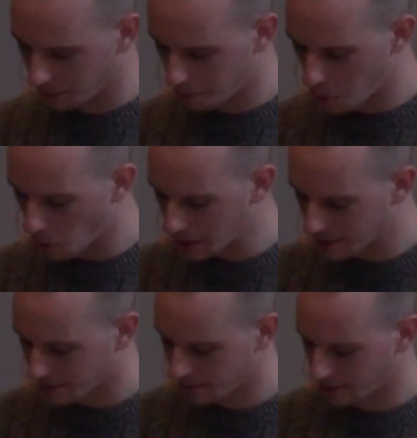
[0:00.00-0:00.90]

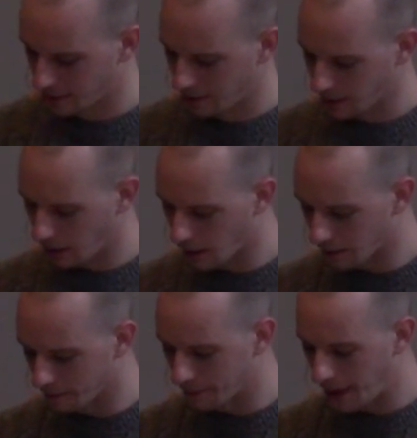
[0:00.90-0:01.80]
points
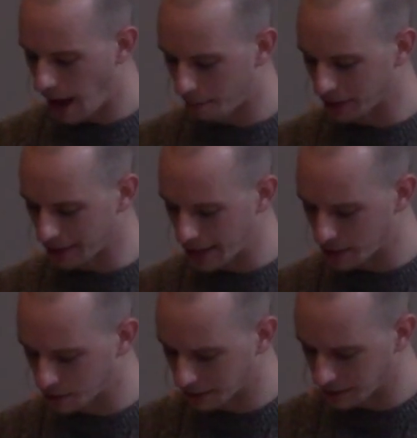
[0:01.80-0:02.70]
of
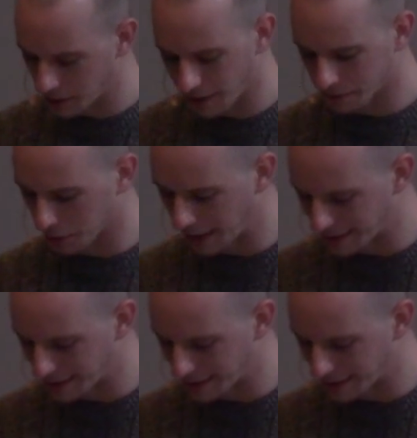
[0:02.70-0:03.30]
application. You don't have to write